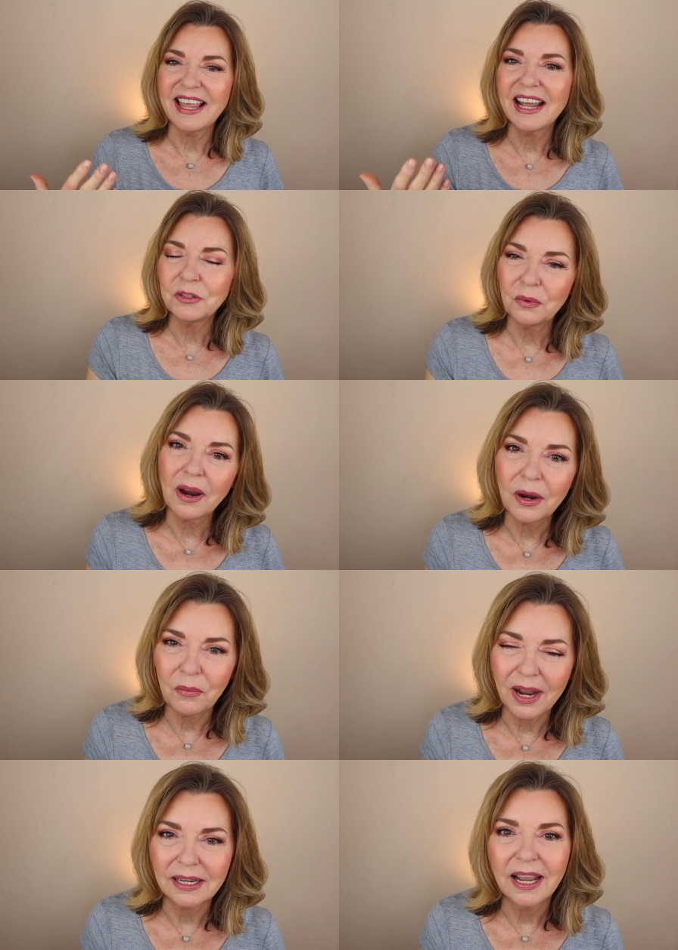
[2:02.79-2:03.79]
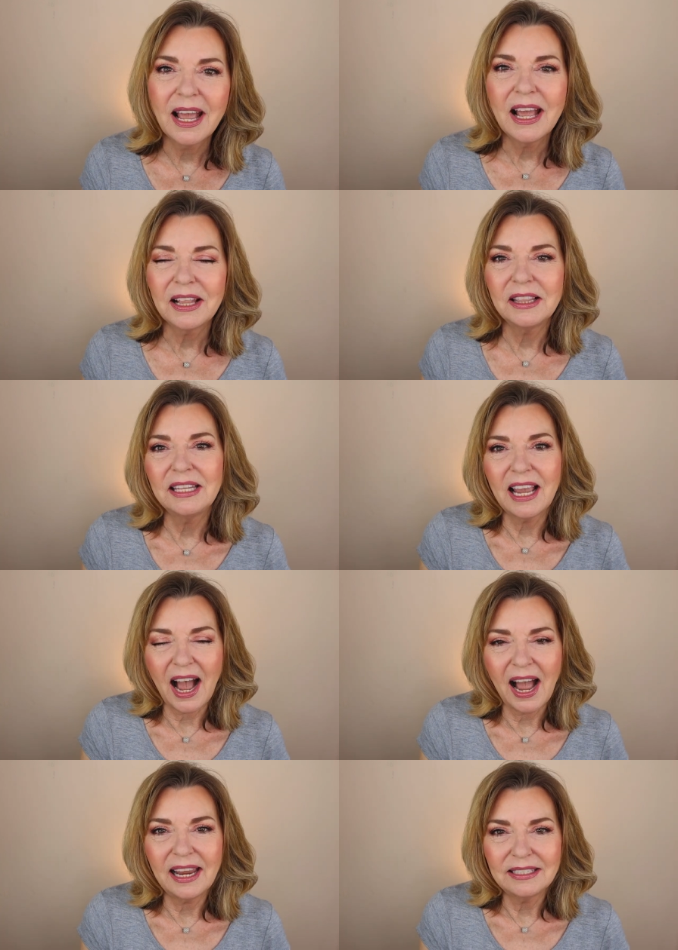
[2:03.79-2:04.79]
that's where I want the
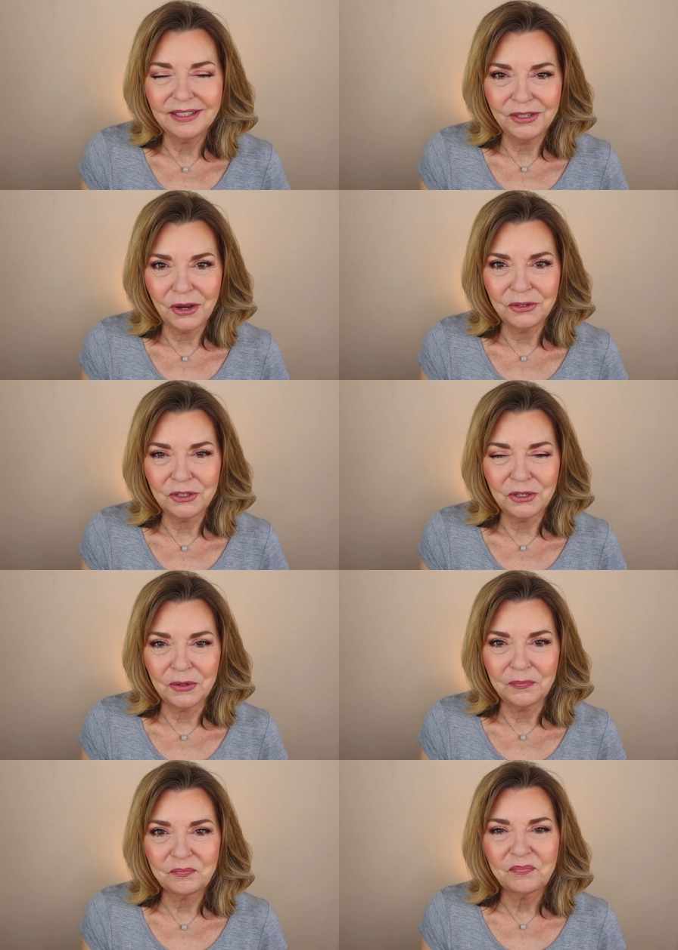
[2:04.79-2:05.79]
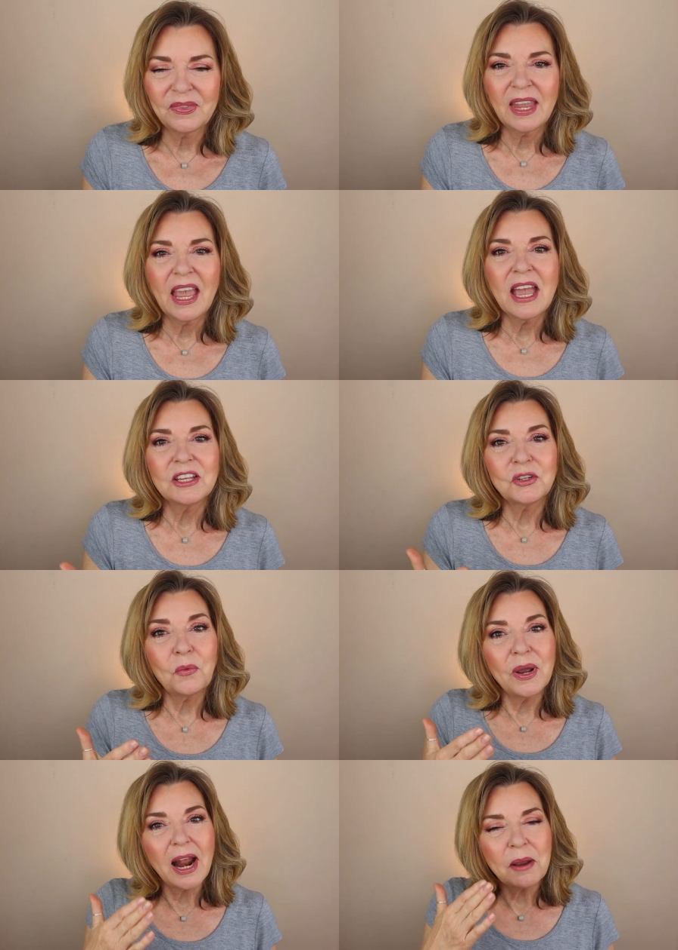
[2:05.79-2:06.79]
eye to go to. So
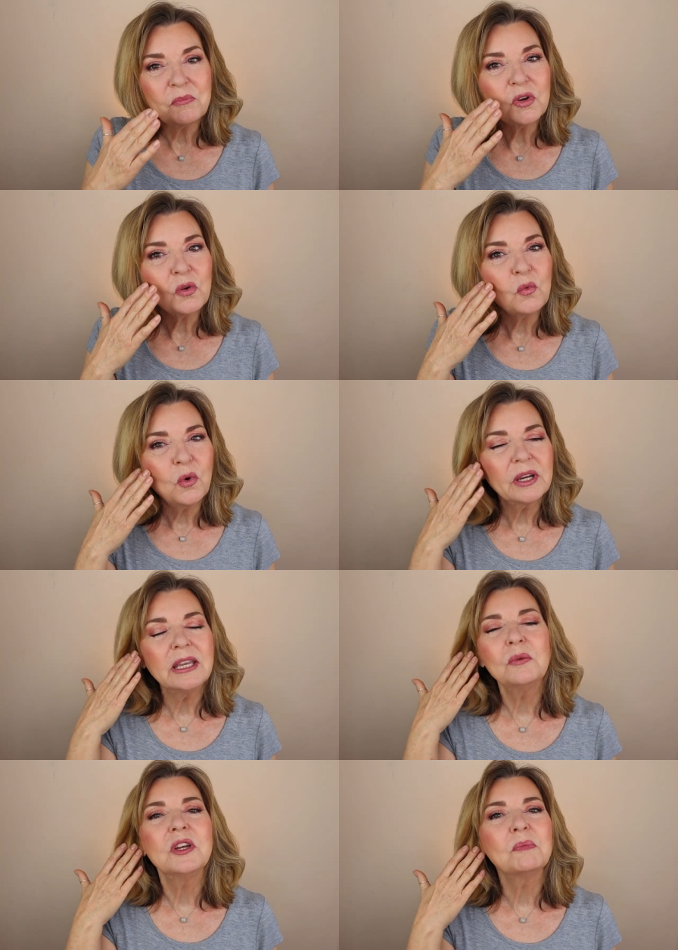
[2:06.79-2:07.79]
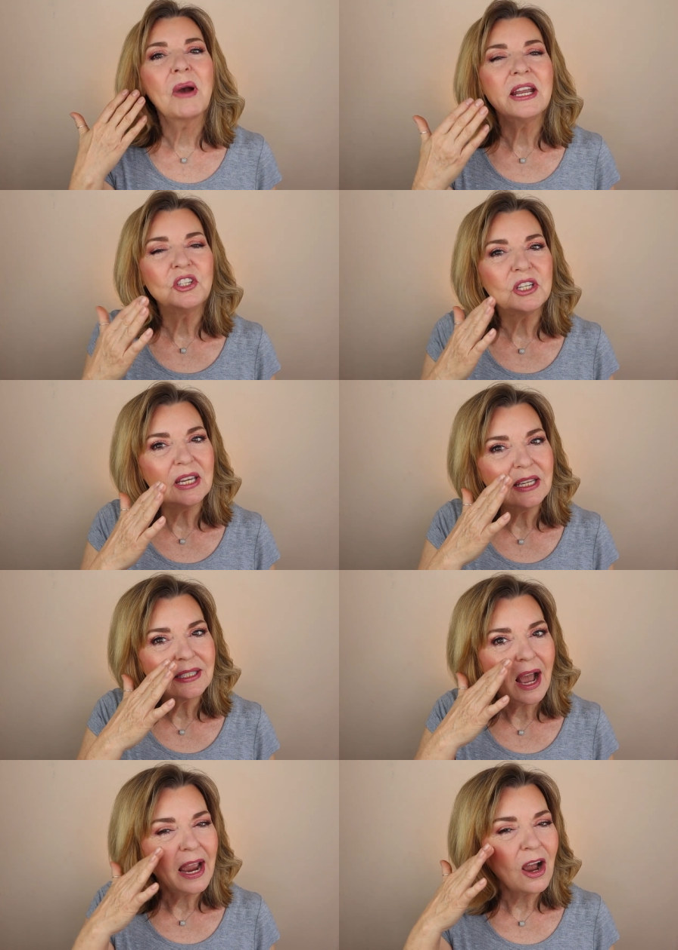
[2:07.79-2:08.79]
when I'm working with my
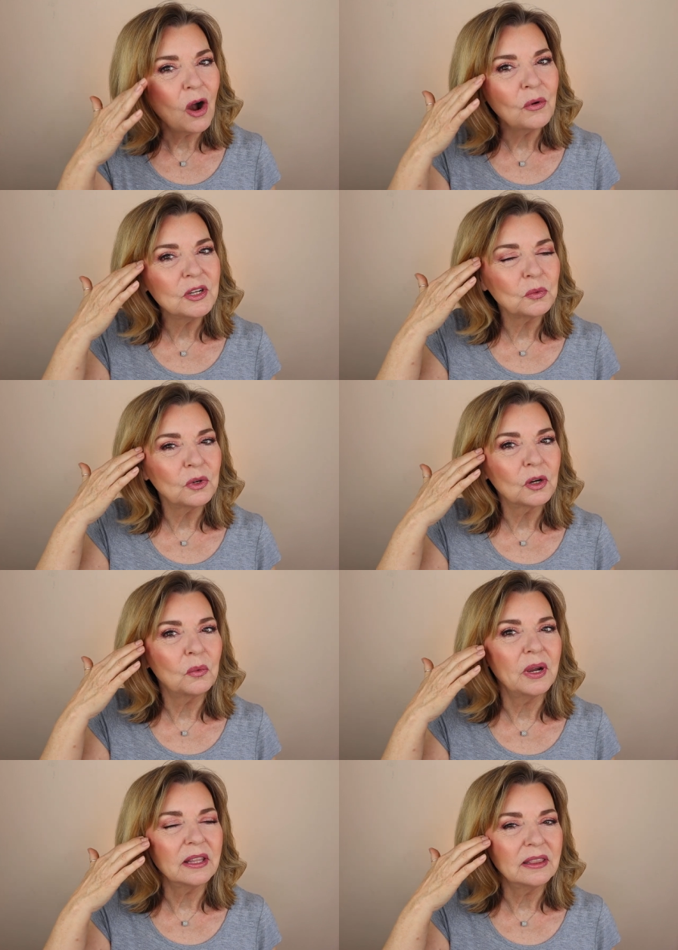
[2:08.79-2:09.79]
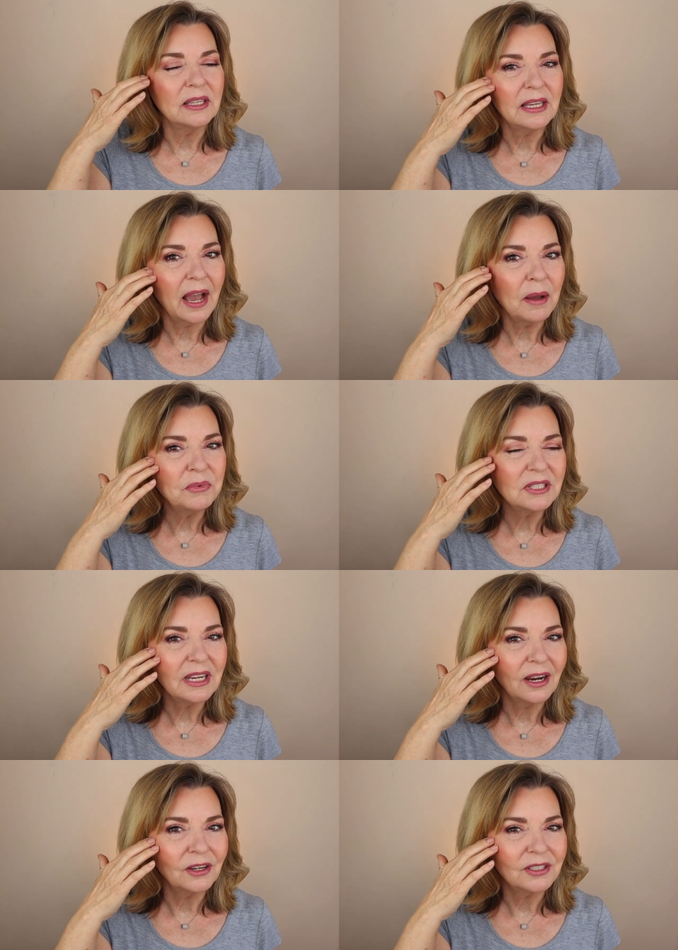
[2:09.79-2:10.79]
cheeks, I always work with the
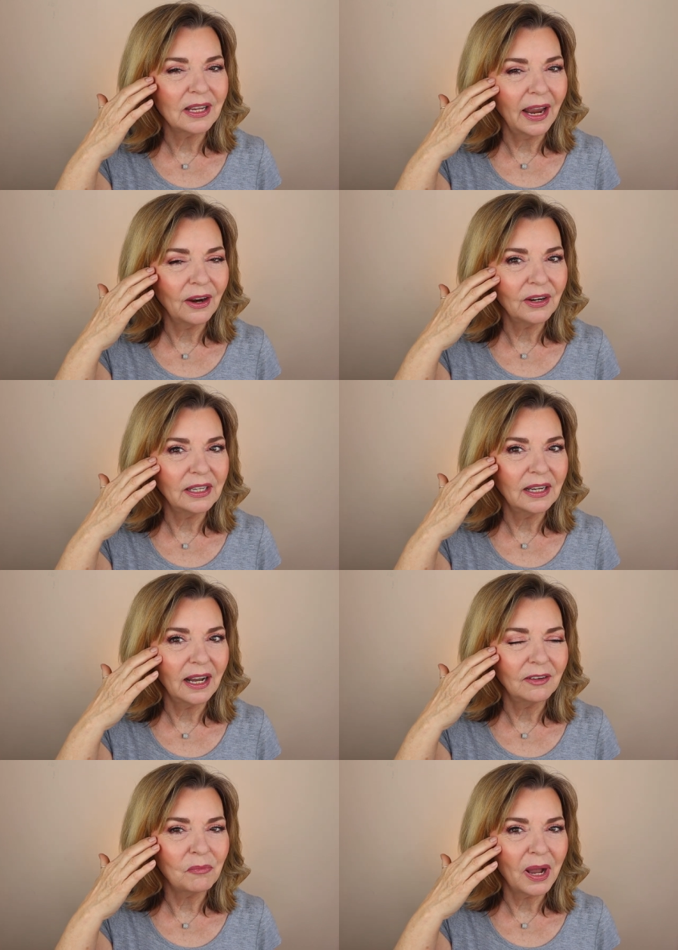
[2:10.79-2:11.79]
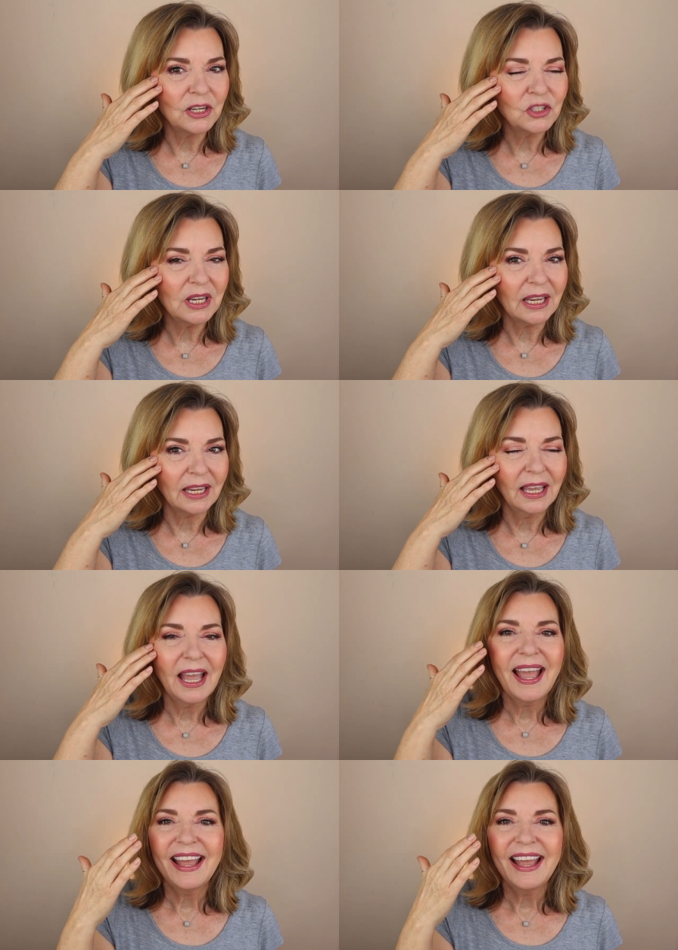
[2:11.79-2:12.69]
upstairs area of my cheek.